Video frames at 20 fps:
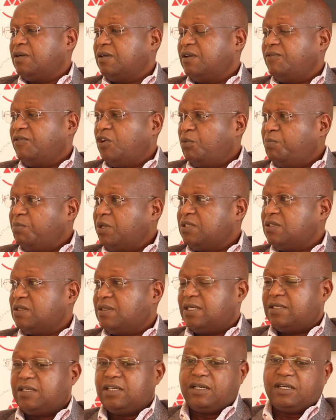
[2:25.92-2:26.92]
developments
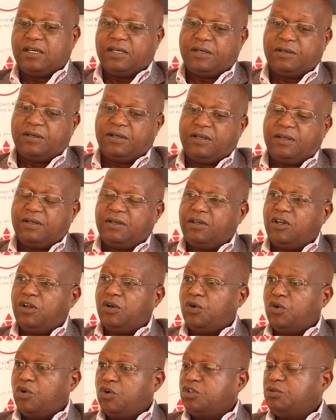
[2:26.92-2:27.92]
that are
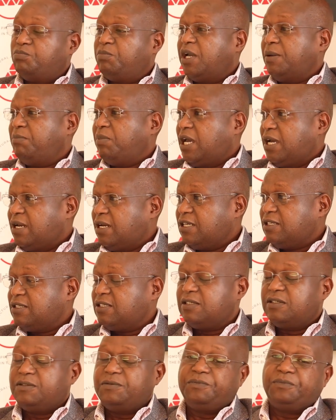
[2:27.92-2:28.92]
lodged by
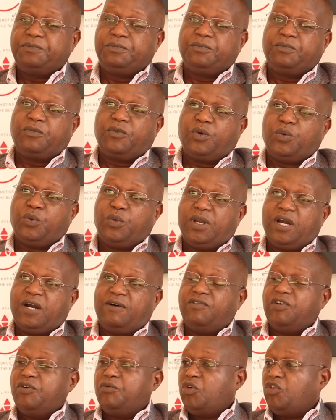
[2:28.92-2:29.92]
planners. We
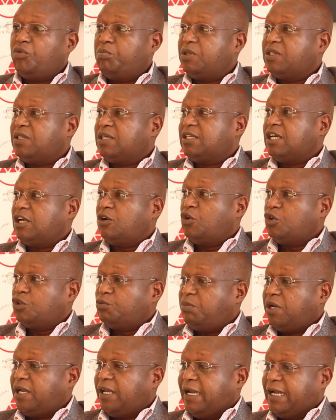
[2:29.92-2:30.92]
have developments that are
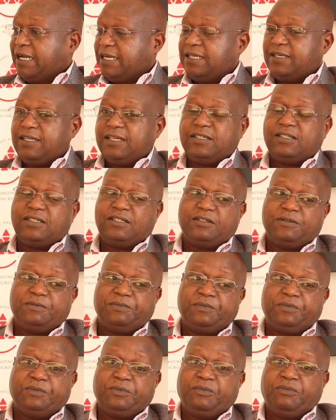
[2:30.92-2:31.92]
lodged by architects.
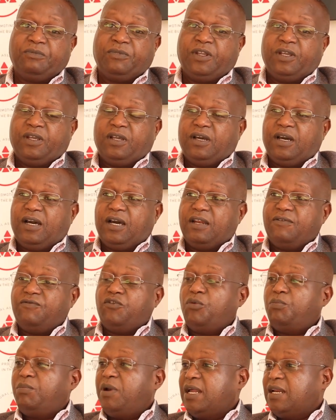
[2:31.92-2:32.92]
And
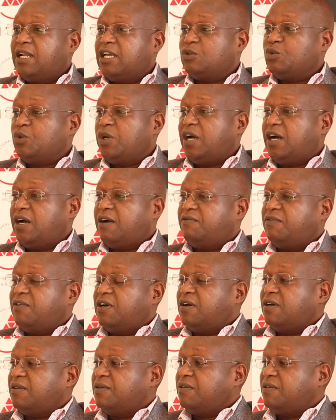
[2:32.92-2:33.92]
for planners, we have
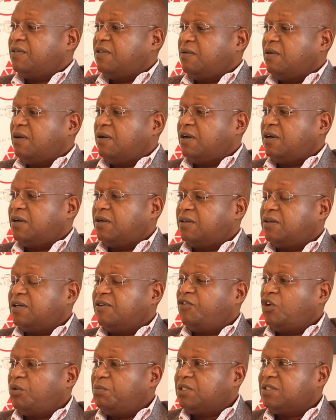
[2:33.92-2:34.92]

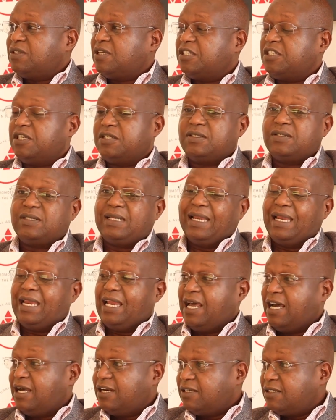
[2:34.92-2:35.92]
developments such as
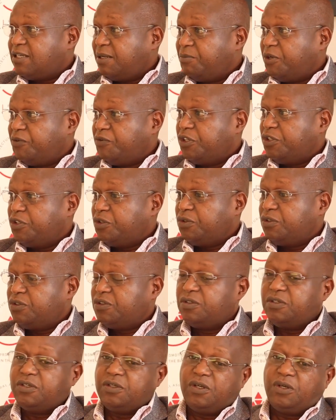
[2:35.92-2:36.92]
land
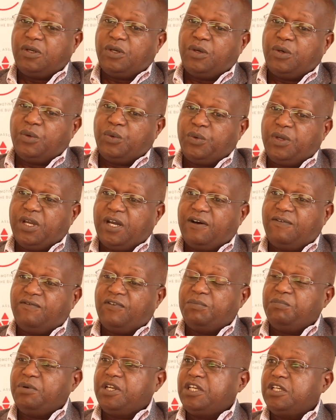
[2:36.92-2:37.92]
subdivisions. We have
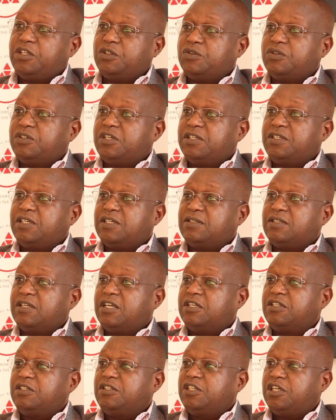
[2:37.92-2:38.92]
applications such as
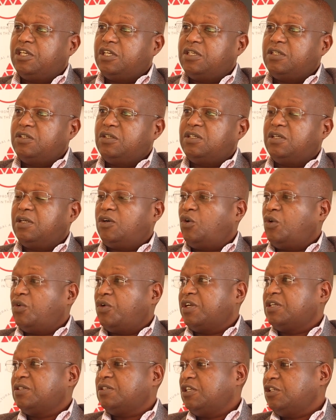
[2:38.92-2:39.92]
change or
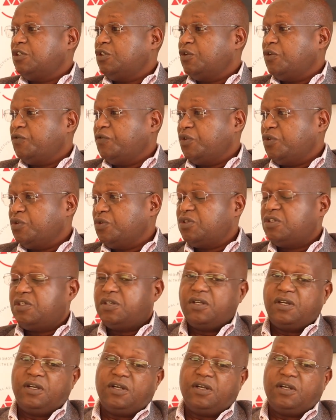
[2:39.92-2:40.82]
extension of use.